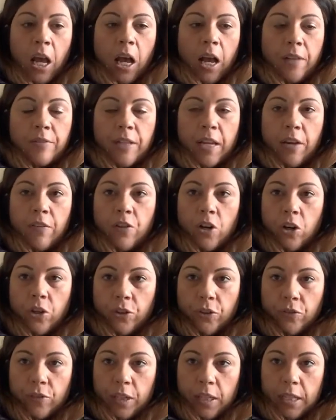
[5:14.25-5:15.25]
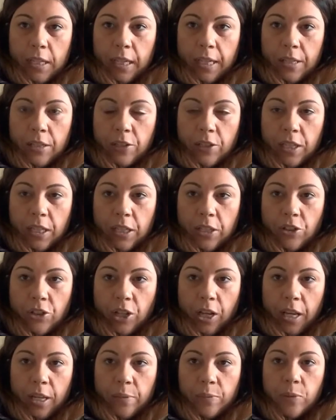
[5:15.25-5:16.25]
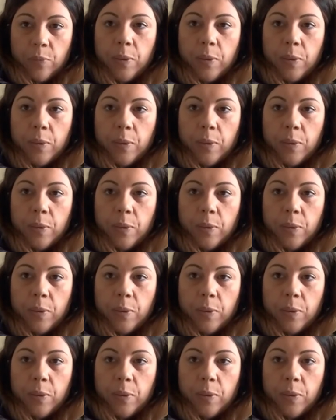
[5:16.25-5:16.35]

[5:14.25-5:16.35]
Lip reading: And they're all 3D shapes